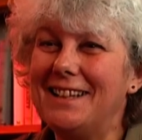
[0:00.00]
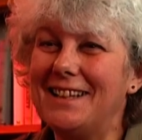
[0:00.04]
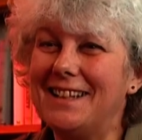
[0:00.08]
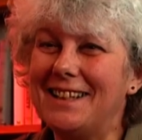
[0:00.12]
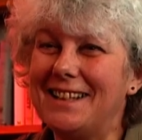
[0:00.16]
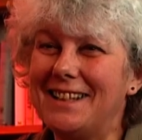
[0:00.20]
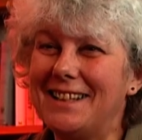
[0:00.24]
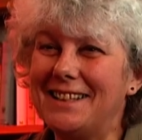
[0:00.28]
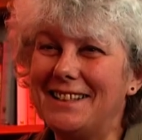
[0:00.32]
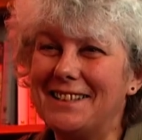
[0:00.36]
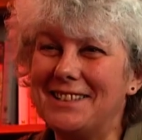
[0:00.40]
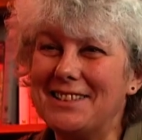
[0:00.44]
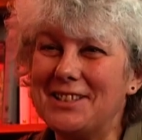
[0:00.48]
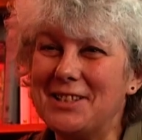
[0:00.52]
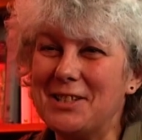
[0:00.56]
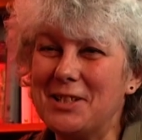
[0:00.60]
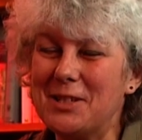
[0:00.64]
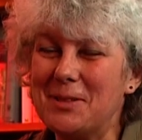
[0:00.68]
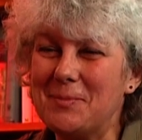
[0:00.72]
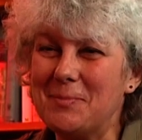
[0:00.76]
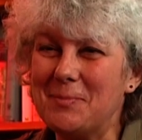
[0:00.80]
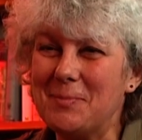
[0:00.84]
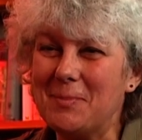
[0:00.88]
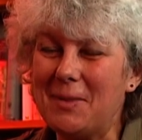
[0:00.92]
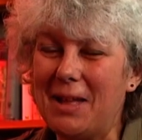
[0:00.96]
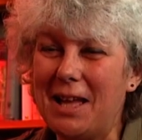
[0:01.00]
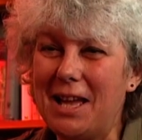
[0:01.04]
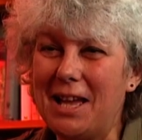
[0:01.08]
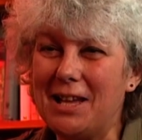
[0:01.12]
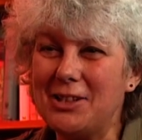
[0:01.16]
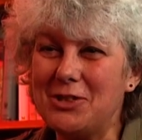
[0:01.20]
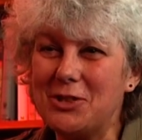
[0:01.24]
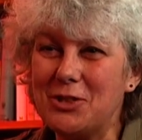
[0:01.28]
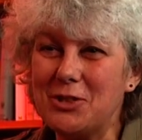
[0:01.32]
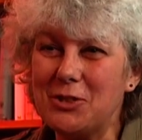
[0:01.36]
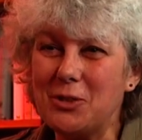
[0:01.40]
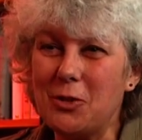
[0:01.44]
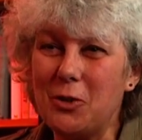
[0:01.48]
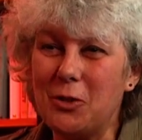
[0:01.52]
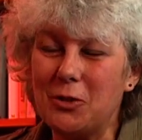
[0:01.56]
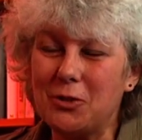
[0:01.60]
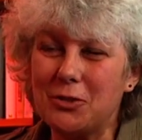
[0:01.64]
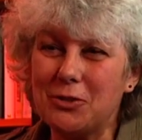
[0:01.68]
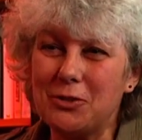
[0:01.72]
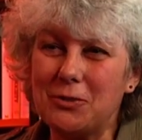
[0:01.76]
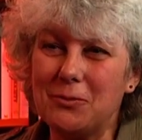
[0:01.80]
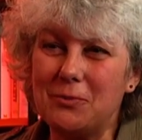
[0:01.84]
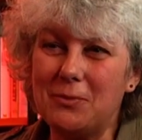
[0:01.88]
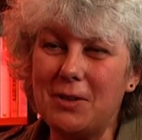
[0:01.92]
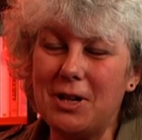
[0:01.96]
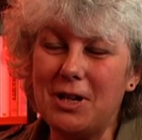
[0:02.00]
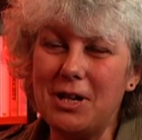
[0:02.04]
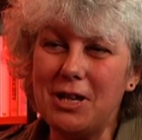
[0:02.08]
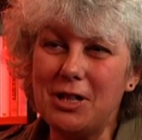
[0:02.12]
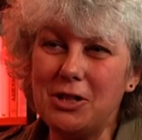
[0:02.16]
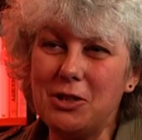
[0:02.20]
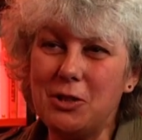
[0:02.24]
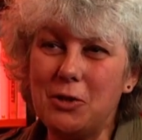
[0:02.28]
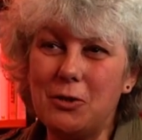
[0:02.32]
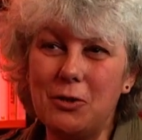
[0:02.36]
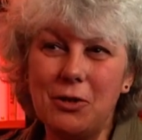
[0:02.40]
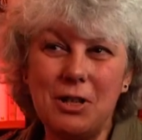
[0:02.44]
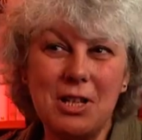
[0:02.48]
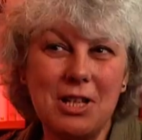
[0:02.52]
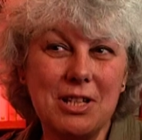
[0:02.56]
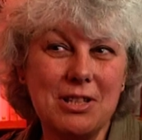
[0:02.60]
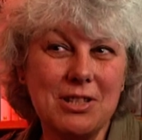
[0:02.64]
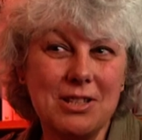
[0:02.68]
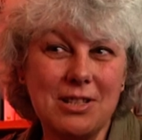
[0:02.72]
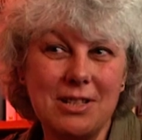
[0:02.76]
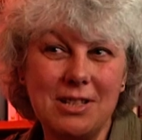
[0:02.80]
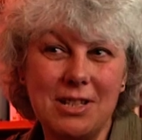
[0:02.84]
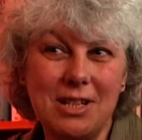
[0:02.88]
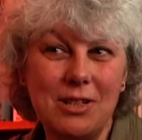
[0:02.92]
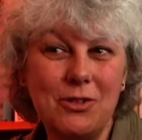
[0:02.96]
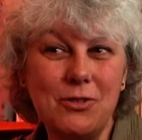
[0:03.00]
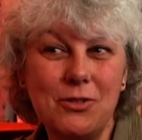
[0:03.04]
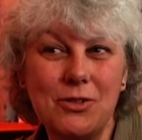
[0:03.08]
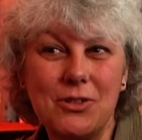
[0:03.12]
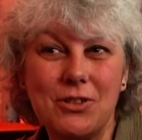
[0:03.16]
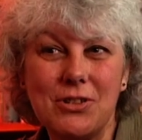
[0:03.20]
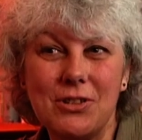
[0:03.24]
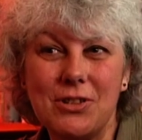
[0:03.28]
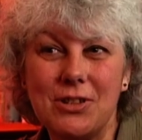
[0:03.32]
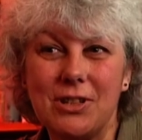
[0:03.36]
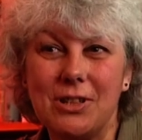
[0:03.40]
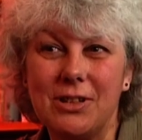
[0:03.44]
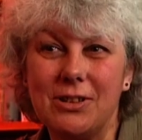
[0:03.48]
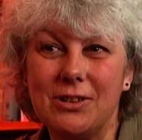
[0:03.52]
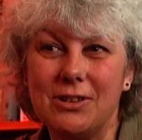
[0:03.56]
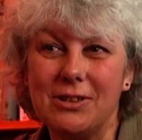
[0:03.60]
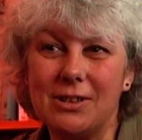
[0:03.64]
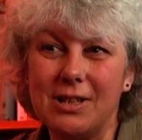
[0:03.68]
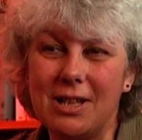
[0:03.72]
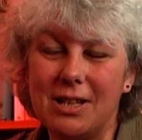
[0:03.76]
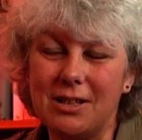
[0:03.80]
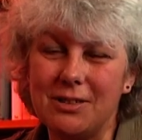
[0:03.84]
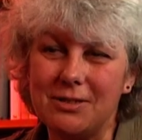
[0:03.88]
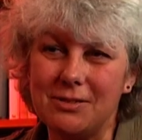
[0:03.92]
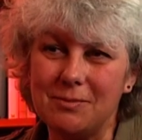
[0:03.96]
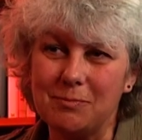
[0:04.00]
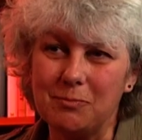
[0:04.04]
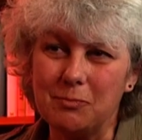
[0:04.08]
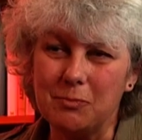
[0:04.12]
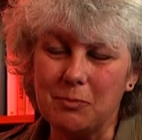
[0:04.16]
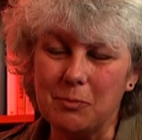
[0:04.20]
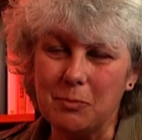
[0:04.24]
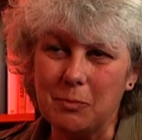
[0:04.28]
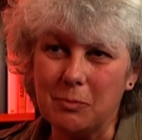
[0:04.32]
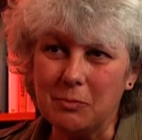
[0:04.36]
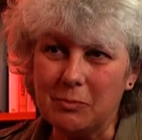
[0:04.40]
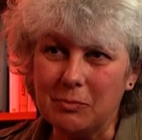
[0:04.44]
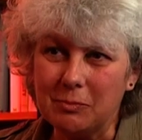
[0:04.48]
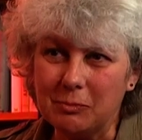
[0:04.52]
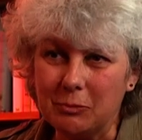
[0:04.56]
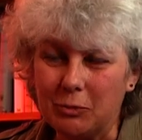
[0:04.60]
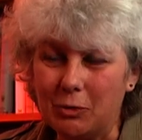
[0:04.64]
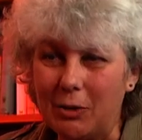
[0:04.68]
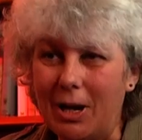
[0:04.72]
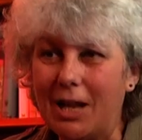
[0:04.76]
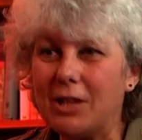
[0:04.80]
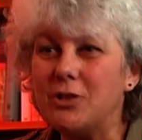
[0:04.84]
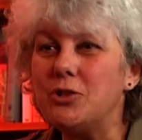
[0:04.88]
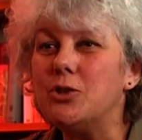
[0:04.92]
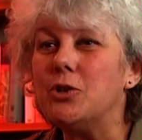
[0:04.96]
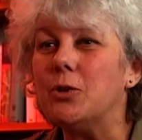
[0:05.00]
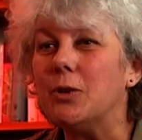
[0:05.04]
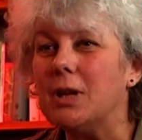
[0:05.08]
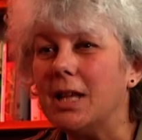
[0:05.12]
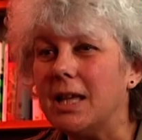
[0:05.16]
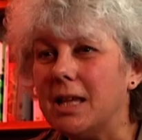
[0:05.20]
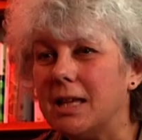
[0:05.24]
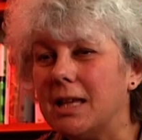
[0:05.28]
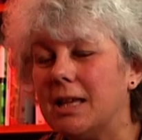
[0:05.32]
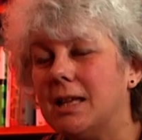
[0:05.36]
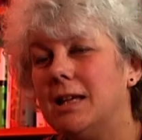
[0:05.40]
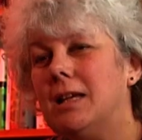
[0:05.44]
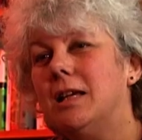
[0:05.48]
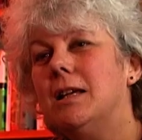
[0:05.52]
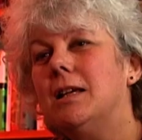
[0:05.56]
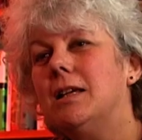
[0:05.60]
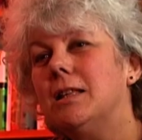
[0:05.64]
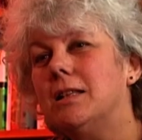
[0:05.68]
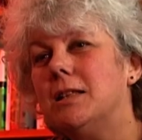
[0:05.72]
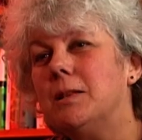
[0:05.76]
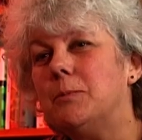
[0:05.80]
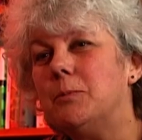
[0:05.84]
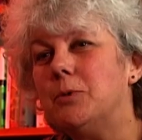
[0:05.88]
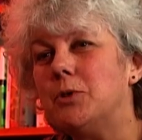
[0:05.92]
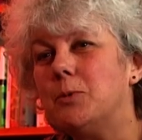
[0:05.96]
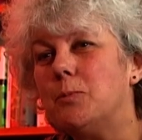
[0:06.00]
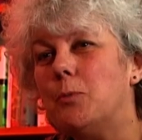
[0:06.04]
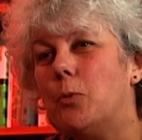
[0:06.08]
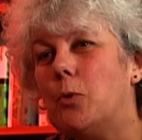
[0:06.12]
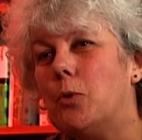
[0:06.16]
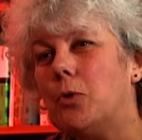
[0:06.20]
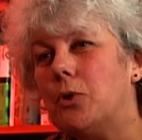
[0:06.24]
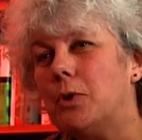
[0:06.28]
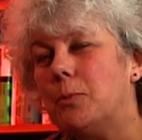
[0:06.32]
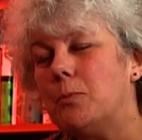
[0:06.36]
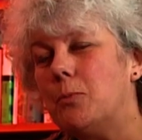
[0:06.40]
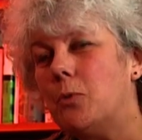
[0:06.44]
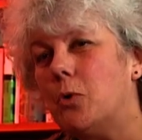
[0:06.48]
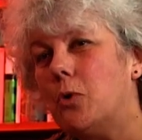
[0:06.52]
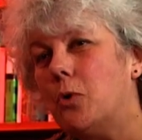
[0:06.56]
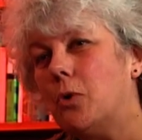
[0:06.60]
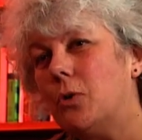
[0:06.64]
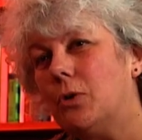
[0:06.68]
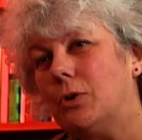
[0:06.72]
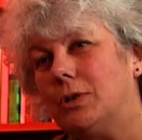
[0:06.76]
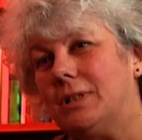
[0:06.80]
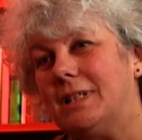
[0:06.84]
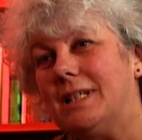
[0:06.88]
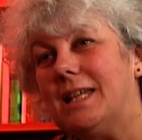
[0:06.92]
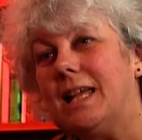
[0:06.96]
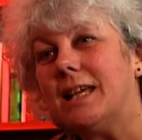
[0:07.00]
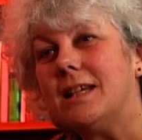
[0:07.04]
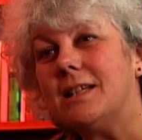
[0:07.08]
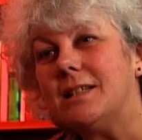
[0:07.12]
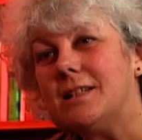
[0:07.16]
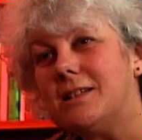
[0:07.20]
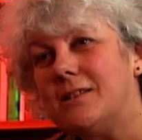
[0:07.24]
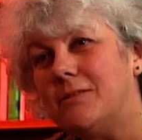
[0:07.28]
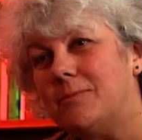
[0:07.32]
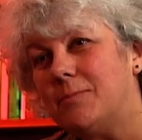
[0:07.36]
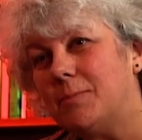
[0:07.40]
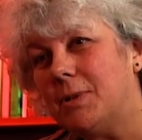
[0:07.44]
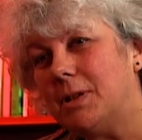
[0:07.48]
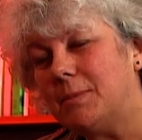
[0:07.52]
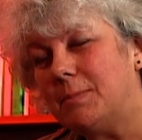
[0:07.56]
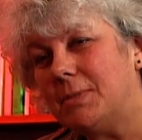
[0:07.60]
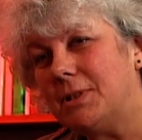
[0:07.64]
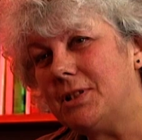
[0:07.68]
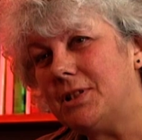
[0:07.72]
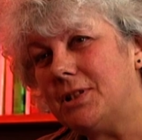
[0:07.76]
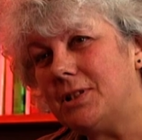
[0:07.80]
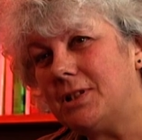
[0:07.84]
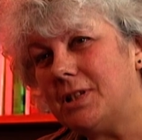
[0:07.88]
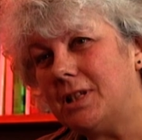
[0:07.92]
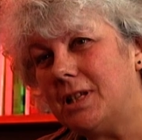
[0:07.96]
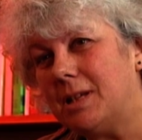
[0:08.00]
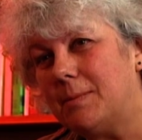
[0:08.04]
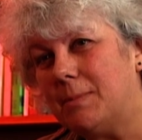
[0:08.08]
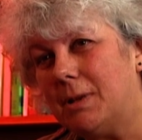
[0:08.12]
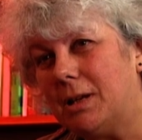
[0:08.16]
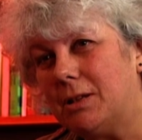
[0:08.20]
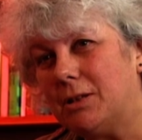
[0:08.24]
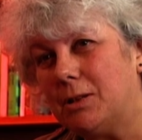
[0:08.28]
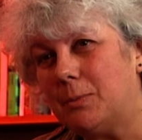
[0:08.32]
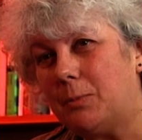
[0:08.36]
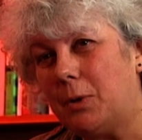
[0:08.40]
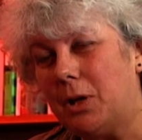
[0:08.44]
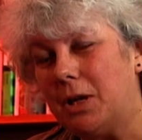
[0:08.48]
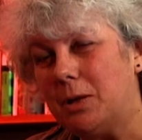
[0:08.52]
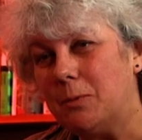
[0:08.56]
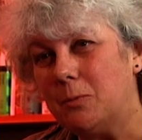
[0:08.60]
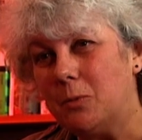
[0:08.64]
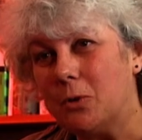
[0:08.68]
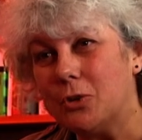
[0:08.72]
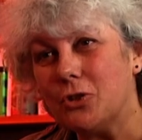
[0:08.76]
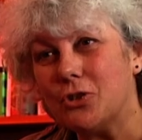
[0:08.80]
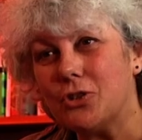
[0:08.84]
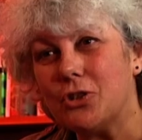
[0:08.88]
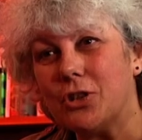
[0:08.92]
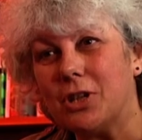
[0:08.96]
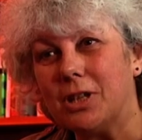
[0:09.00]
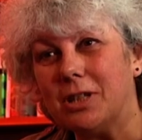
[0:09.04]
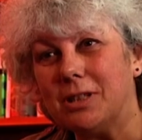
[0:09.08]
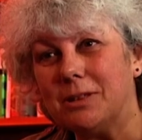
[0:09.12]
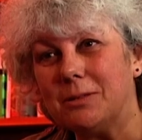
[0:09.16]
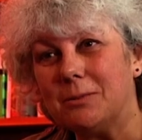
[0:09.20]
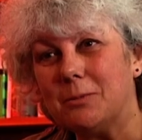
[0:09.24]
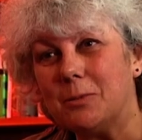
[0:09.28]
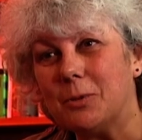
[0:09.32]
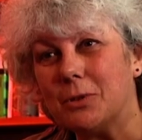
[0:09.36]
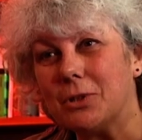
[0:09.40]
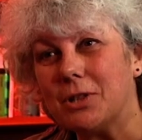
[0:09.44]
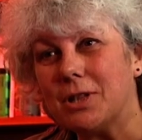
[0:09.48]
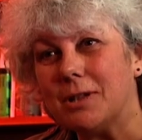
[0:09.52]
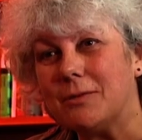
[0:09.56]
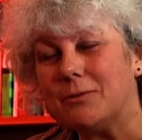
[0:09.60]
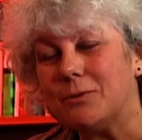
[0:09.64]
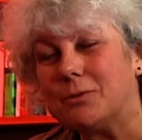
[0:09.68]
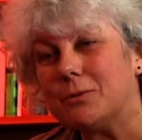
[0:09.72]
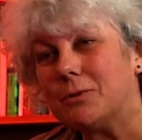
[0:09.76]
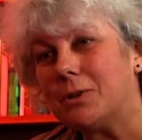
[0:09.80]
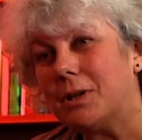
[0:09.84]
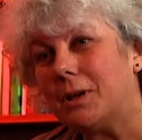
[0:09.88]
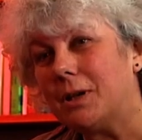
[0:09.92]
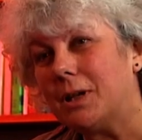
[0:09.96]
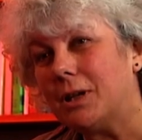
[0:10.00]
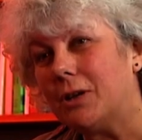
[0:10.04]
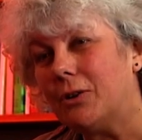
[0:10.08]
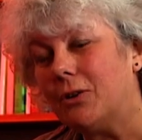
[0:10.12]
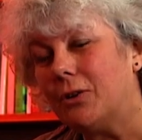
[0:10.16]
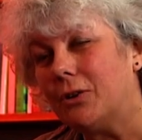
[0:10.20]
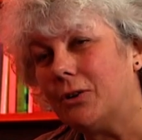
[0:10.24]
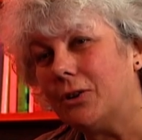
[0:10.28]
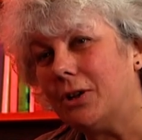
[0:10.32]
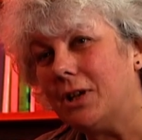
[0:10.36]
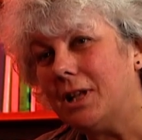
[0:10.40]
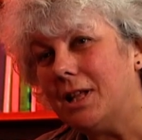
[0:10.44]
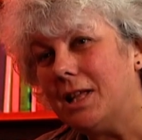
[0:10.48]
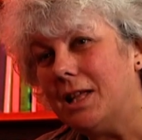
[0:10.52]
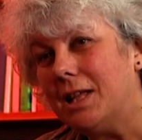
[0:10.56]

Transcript: And I just got very curious and interested, and then gradually there was more and more negative publicity about the brainwashing and what have you going on.